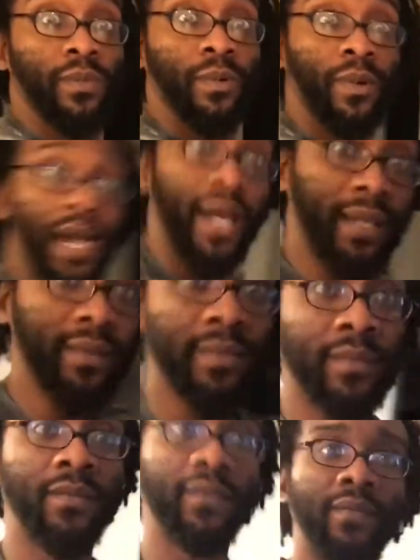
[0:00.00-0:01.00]
right?
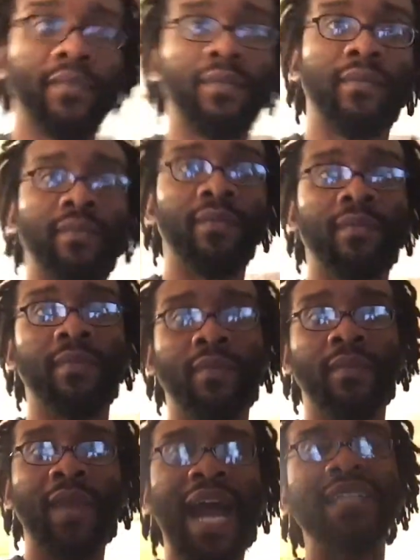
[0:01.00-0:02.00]

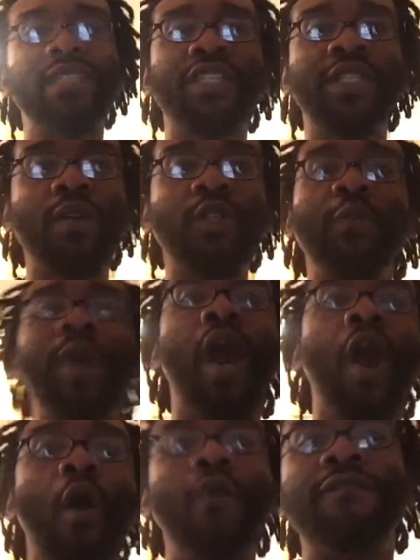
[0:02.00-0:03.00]
I just showed you
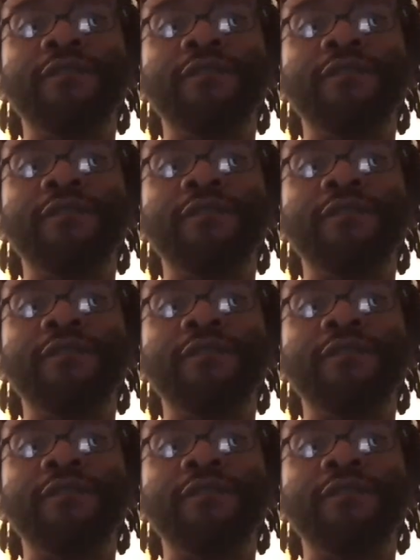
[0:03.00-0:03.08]
my whole